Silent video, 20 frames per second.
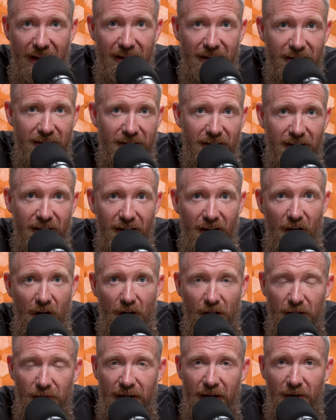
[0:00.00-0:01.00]
and uh,
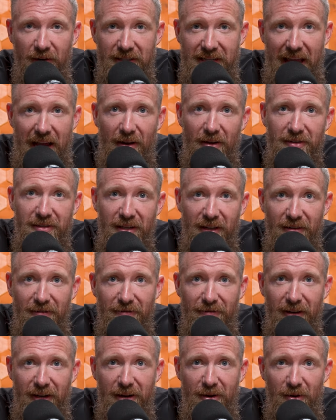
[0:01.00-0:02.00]
all-around talented
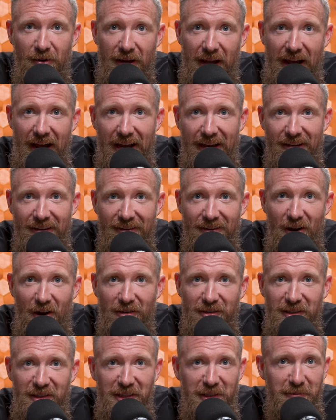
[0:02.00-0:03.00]
video guy,
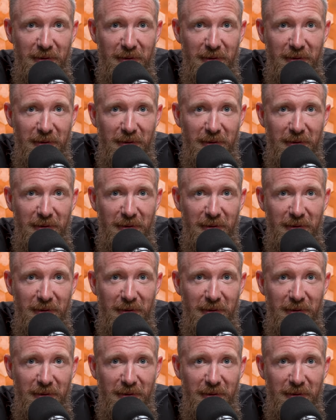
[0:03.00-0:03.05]
Carson